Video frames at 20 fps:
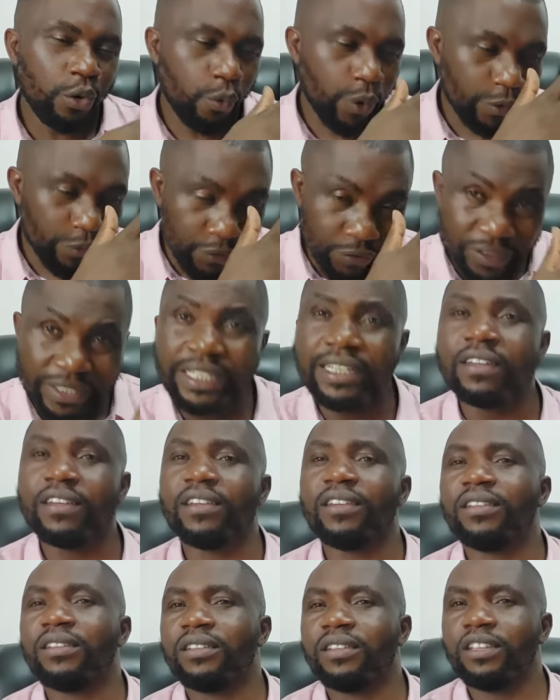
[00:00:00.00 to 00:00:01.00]
We've
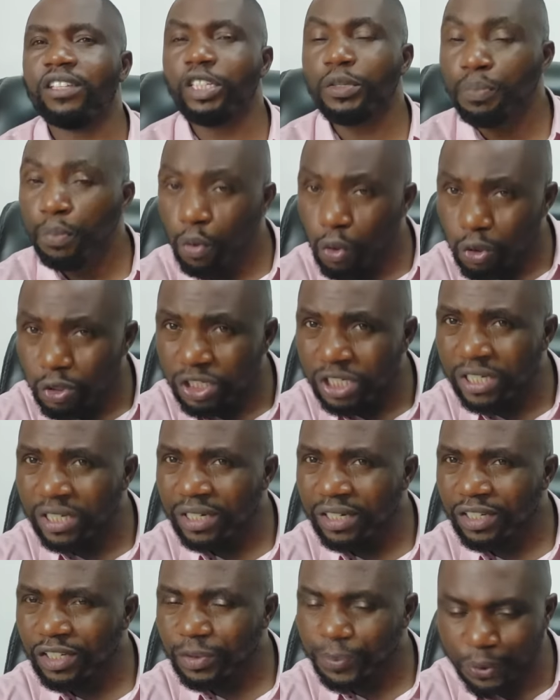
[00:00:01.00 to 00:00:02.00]
seen
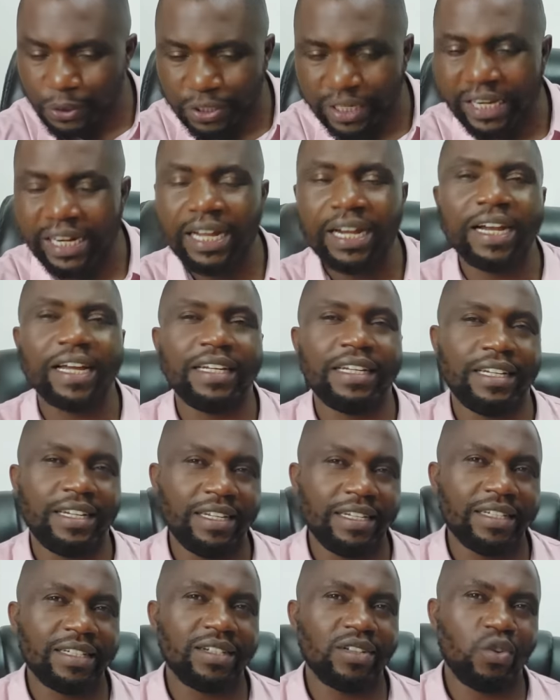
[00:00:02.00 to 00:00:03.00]
Djibouti sponsoring a
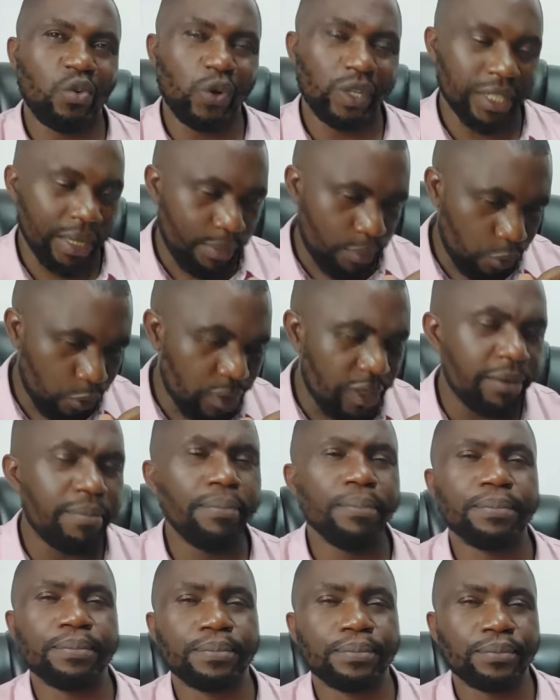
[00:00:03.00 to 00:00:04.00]
candidate who is a
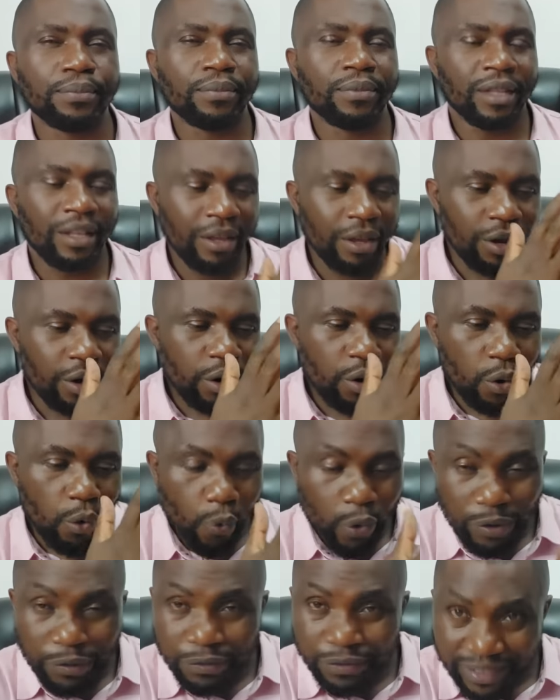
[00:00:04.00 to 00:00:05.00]
Muslim.
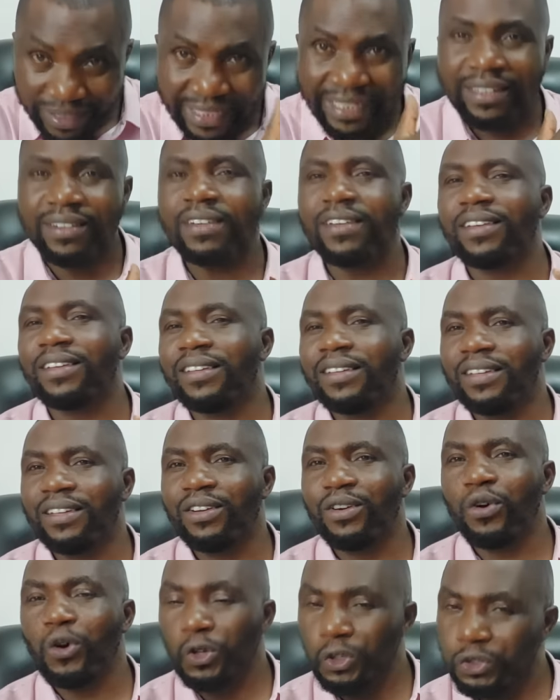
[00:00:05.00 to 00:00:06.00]
We've seen
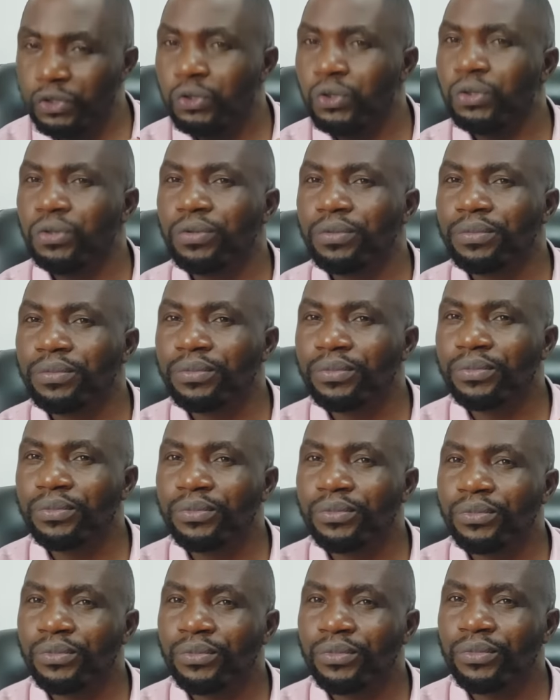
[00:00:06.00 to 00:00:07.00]
also
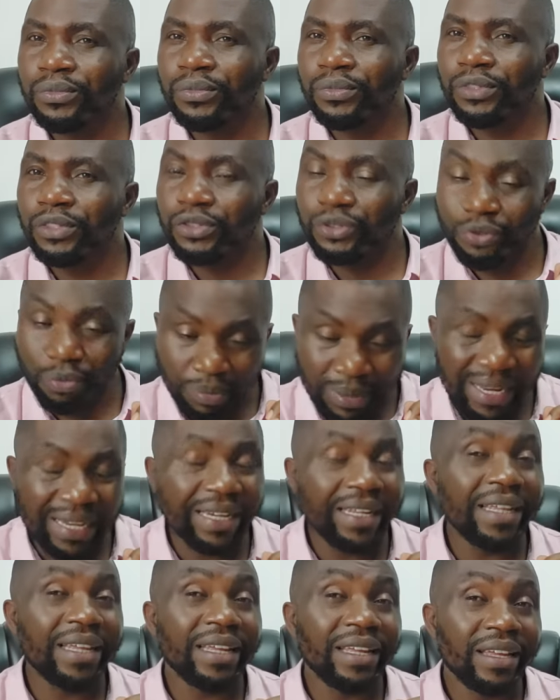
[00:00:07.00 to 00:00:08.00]

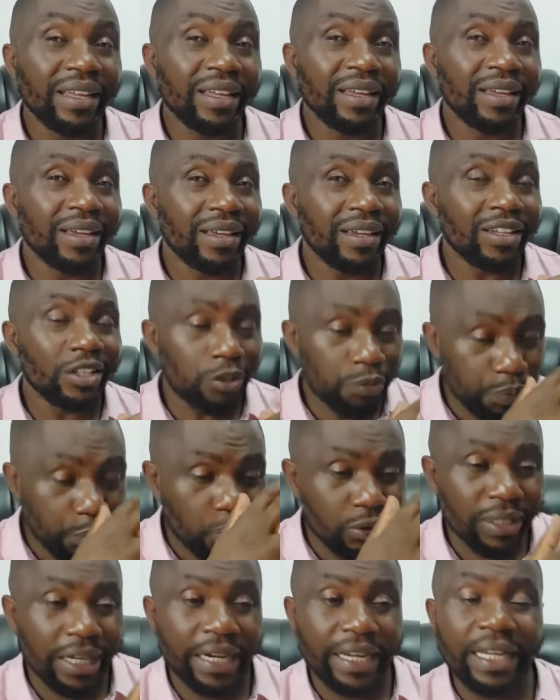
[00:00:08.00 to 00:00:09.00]
Somali
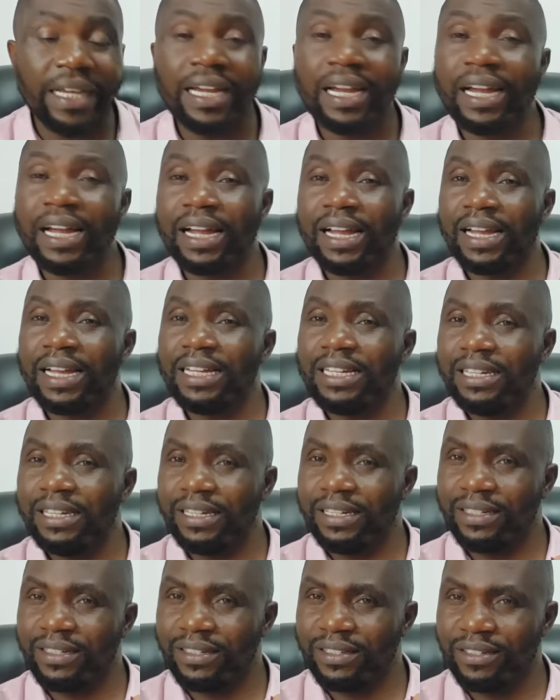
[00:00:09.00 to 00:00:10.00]
sponsoring a
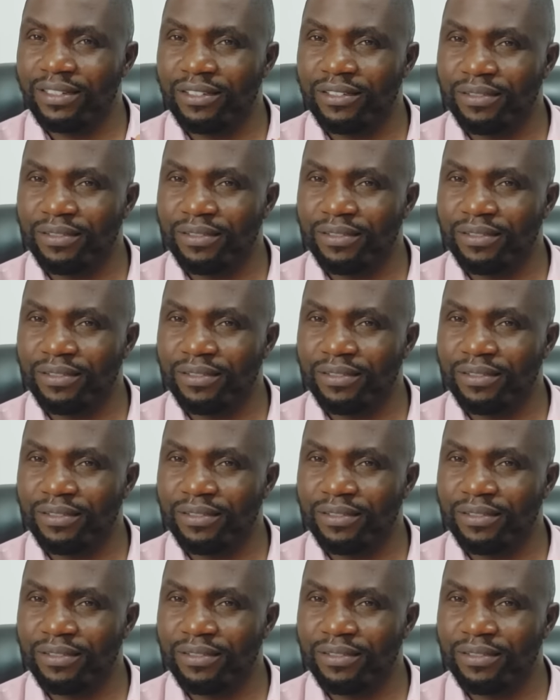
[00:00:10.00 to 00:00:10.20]
candidate.